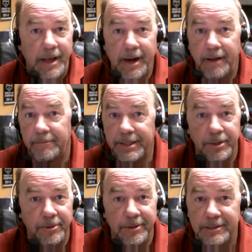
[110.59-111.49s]
and I've been
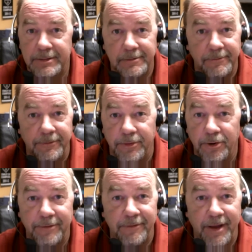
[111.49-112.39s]
doing this for
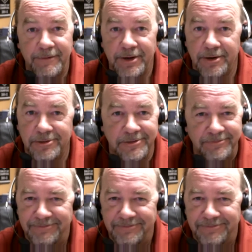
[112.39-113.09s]
35 years.